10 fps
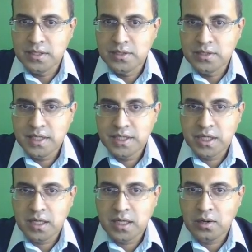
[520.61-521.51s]
to
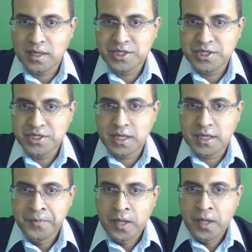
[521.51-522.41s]
Indonesia or
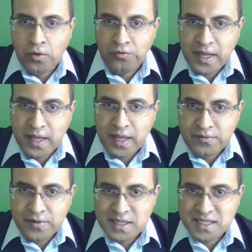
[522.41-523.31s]
Russia,
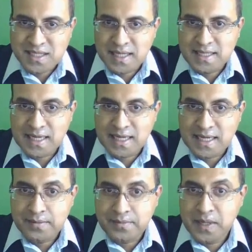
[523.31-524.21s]
wherever the sun is lighting.